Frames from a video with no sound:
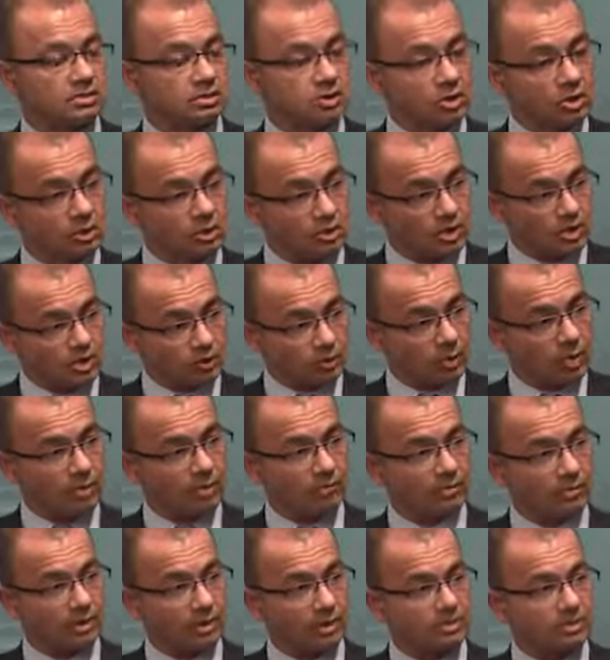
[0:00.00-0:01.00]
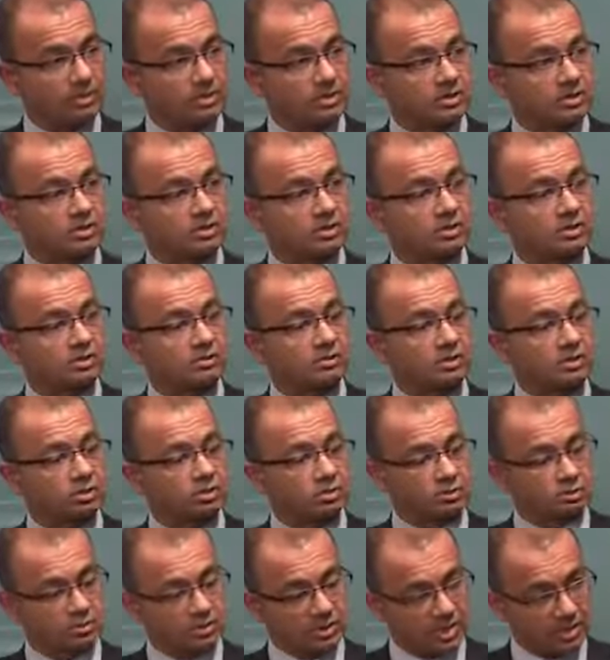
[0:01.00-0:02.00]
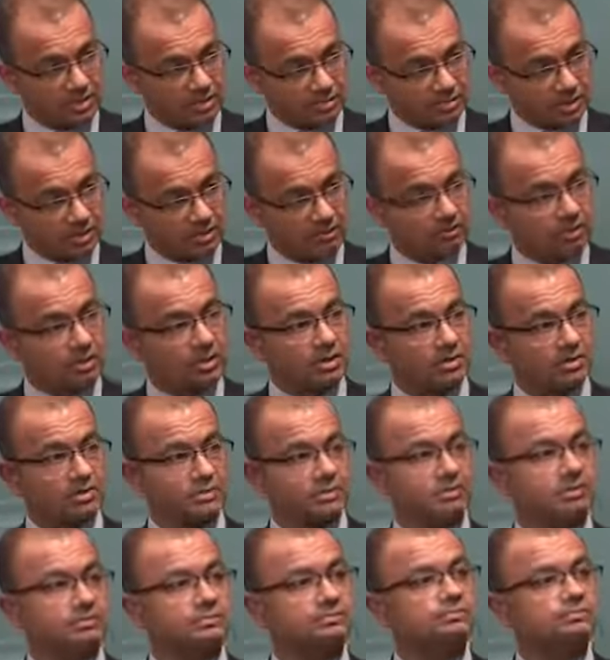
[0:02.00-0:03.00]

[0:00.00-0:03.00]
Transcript: good in one way, but they shouldn't get sunburnt.